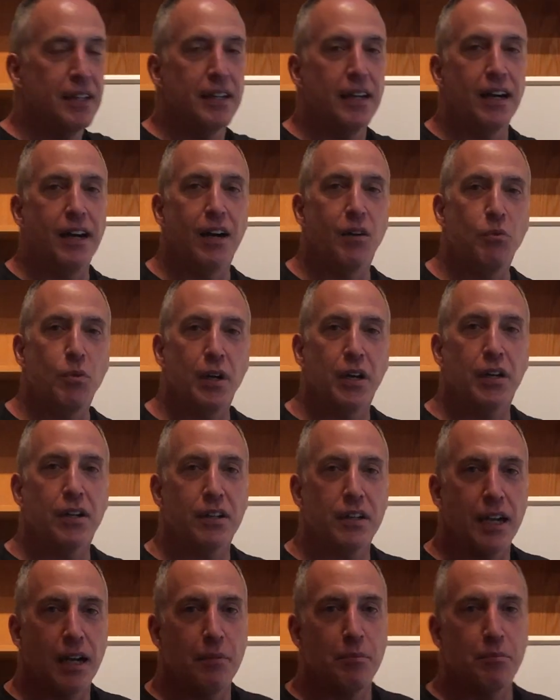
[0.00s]

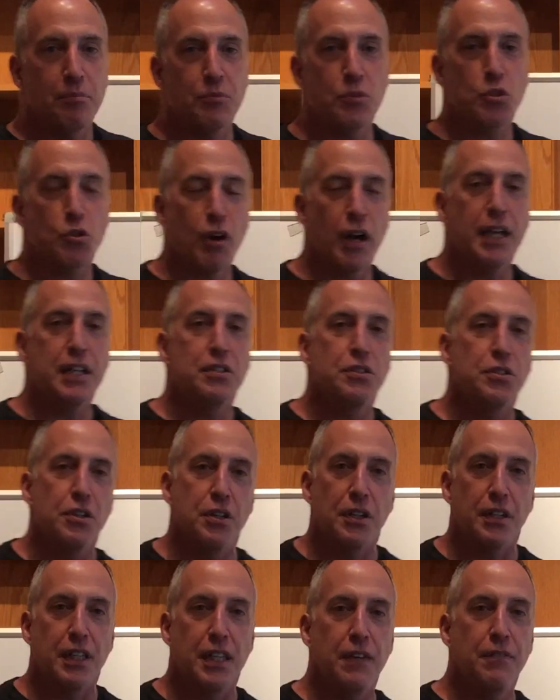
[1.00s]
where I'm trying
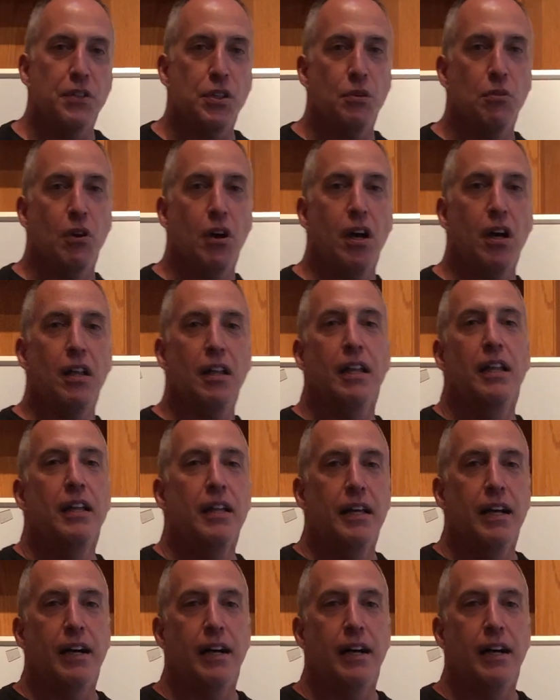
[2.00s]
to give you all